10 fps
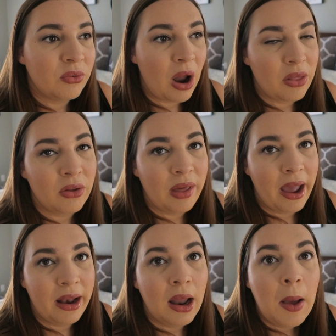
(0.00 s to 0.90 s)
rather
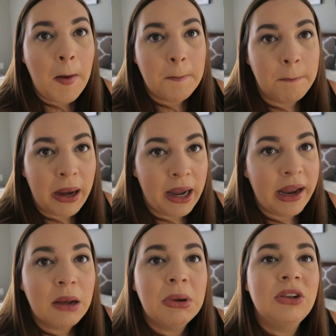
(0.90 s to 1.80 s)
than
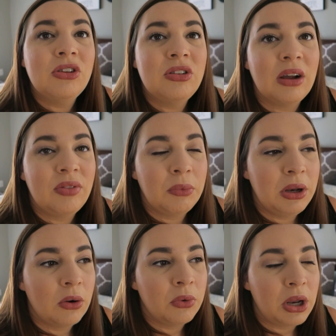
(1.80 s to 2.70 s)
buying a bunch of stuff that we
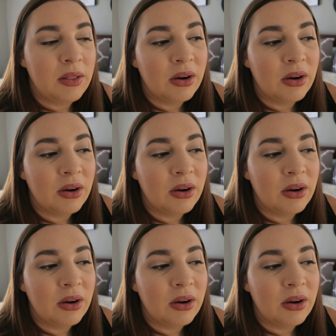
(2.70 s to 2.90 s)
don't need.